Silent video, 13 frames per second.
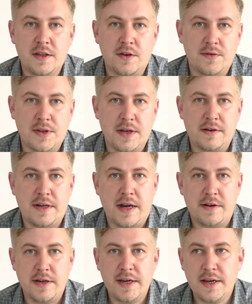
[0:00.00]
of their
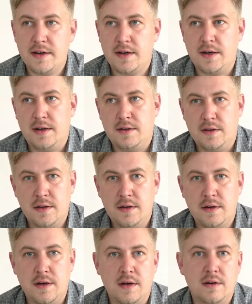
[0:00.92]
career and
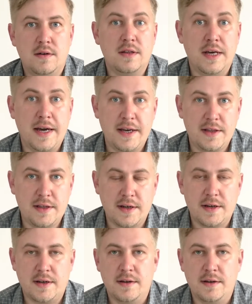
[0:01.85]
later